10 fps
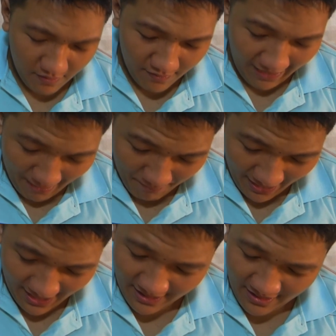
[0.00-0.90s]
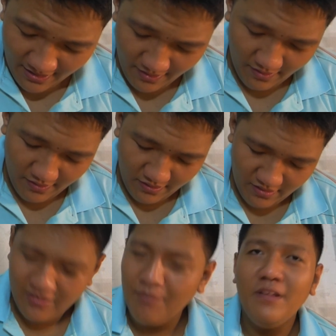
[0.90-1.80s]
ramen,
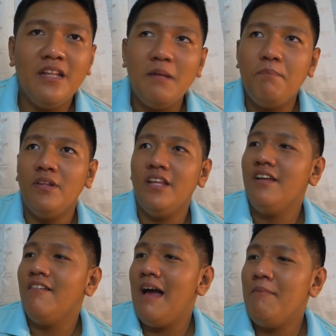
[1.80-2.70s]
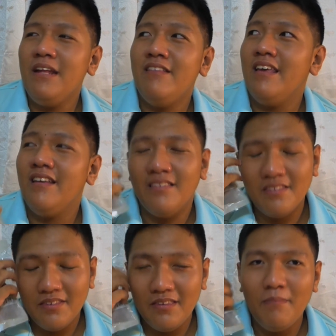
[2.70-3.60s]
something that they put in the ramen. It's like
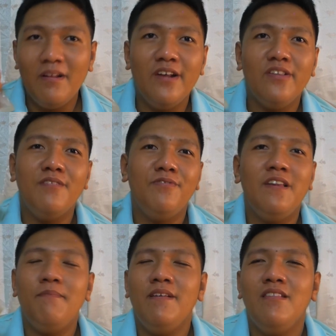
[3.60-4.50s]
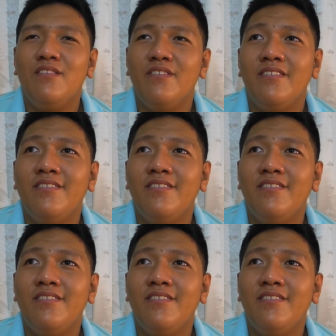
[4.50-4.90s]
similar to the Philippines.